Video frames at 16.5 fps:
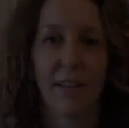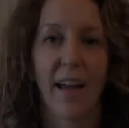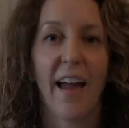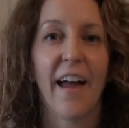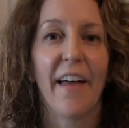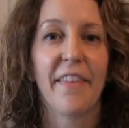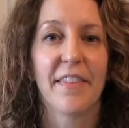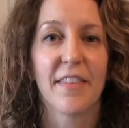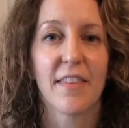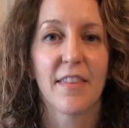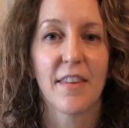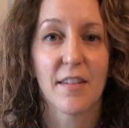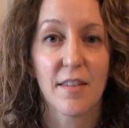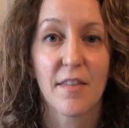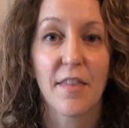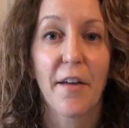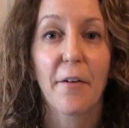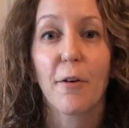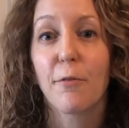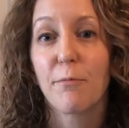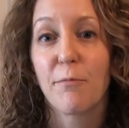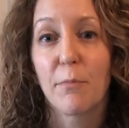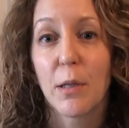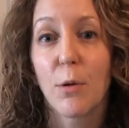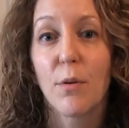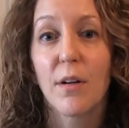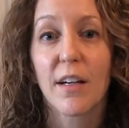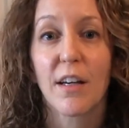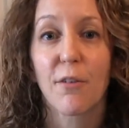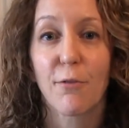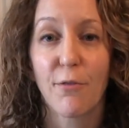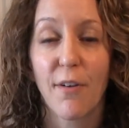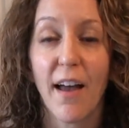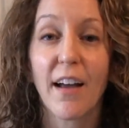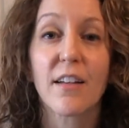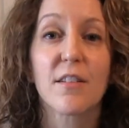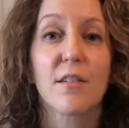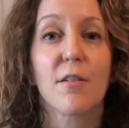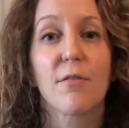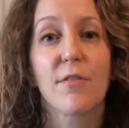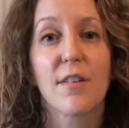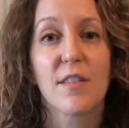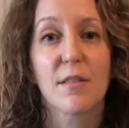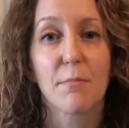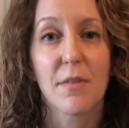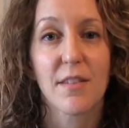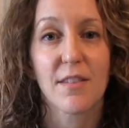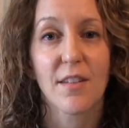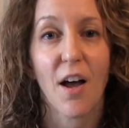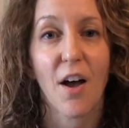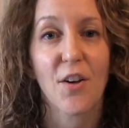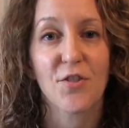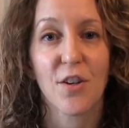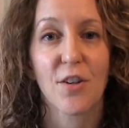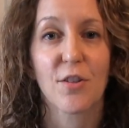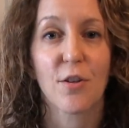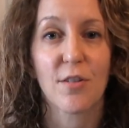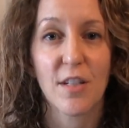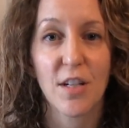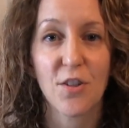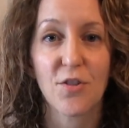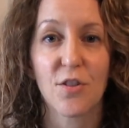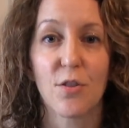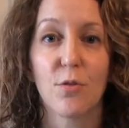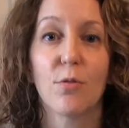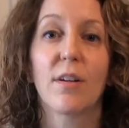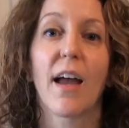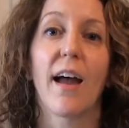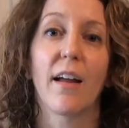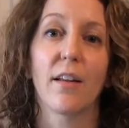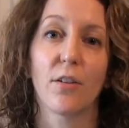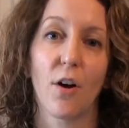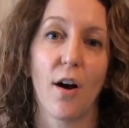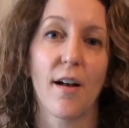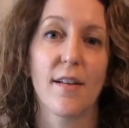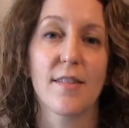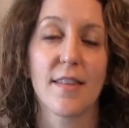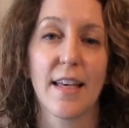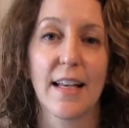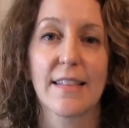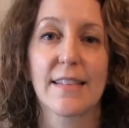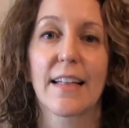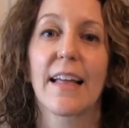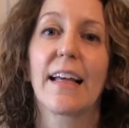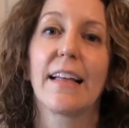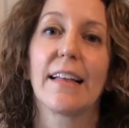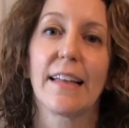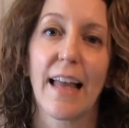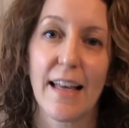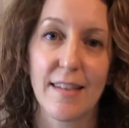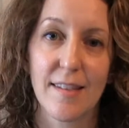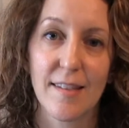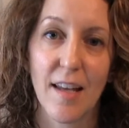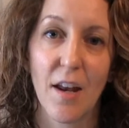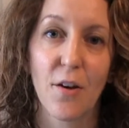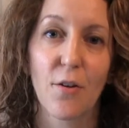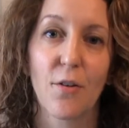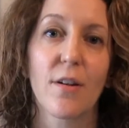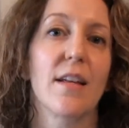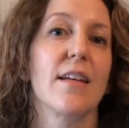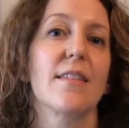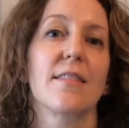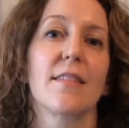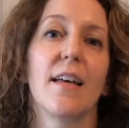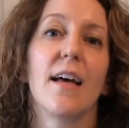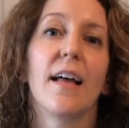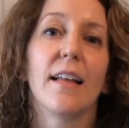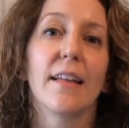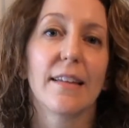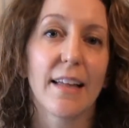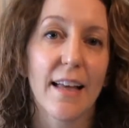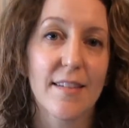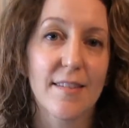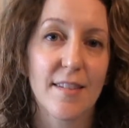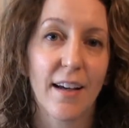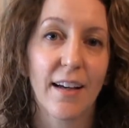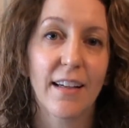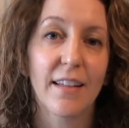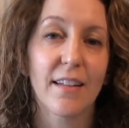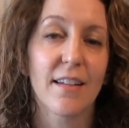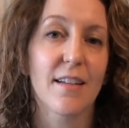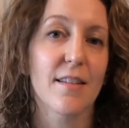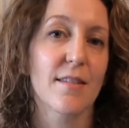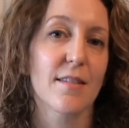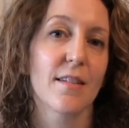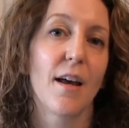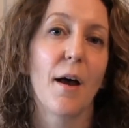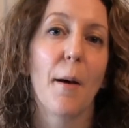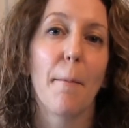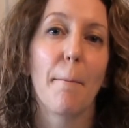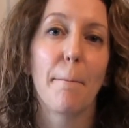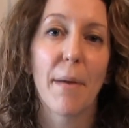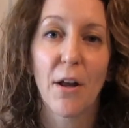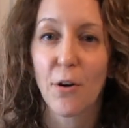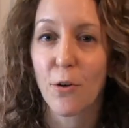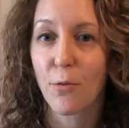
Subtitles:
And this therapeutic effect of this massage on your tissue can cause things like less tenderness, less tightness, better